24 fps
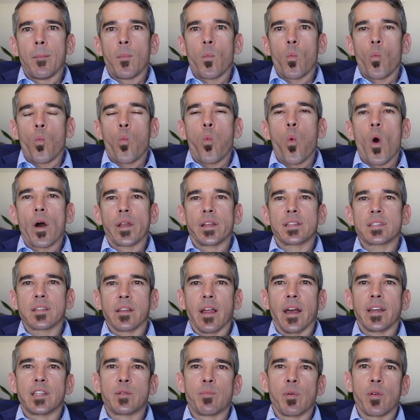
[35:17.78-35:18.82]
what it's
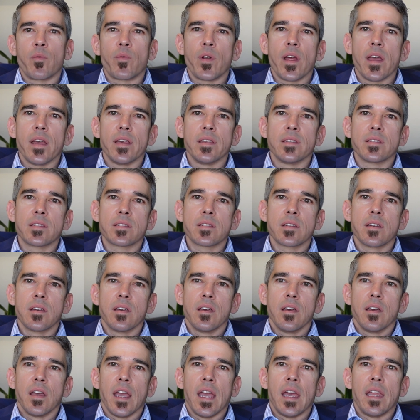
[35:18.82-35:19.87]
like to be raised
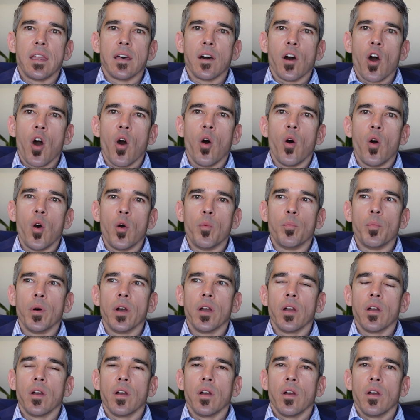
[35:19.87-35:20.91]
in a home
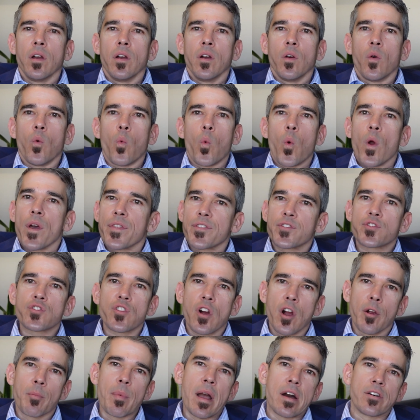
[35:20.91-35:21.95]
with
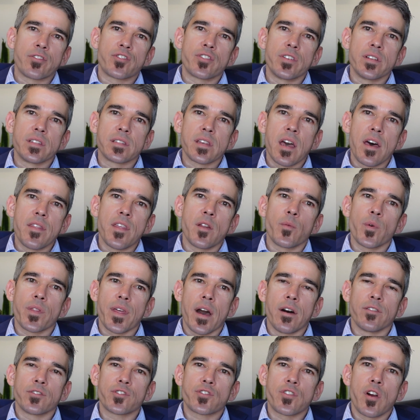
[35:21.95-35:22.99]
strong boundaries and then
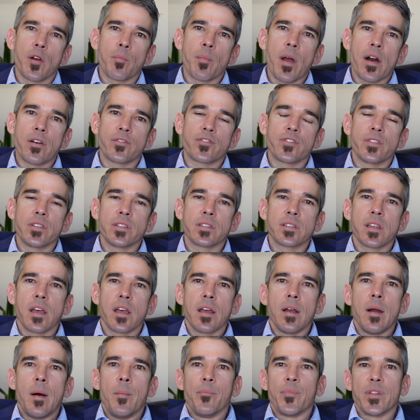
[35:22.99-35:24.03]
without strong boundaries.
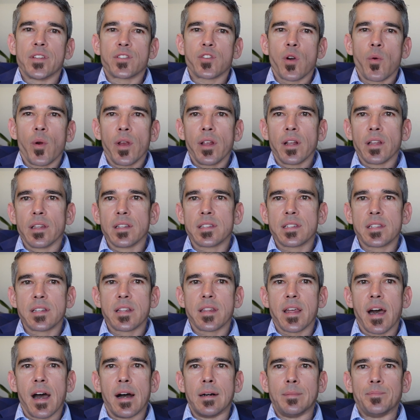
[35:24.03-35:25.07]
And so I want you to listen to
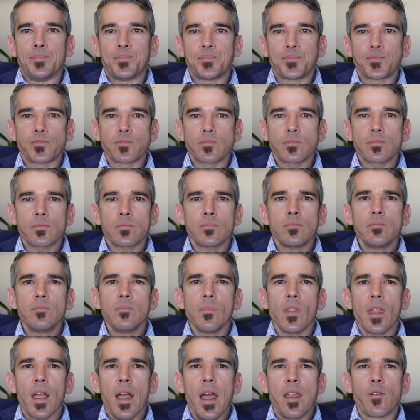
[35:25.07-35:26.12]
that
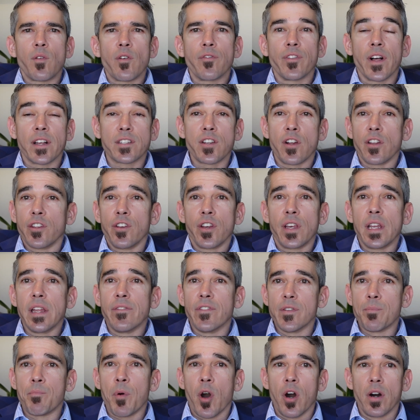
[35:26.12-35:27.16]
and reflect on it. You can
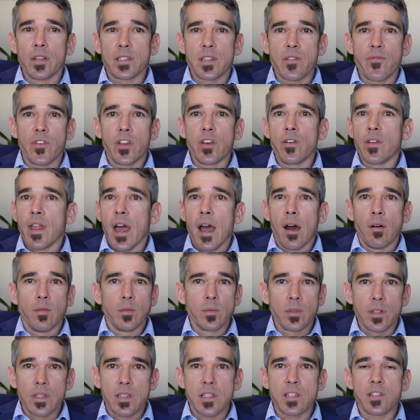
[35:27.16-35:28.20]
even pause the video now,
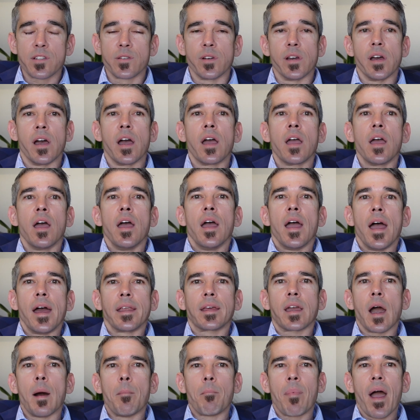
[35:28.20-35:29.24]
listen to it, and
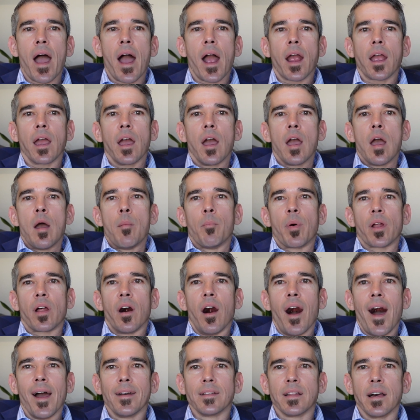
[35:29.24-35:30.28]
come back. But I'll
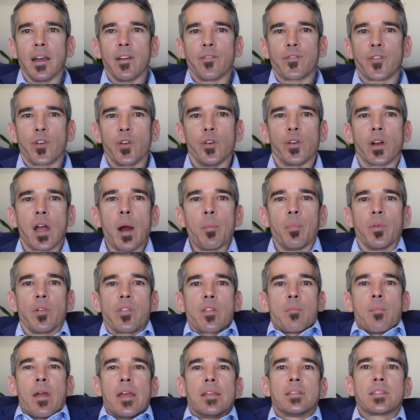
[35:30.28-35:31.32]
highlight for you a couple of
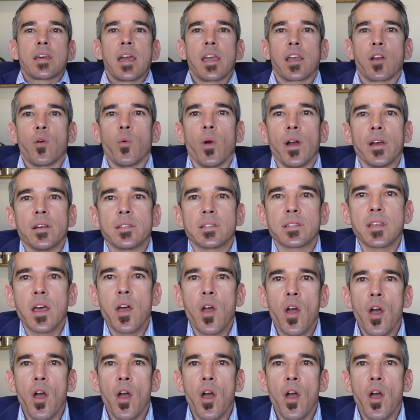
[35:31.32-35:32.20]
the main takeaways.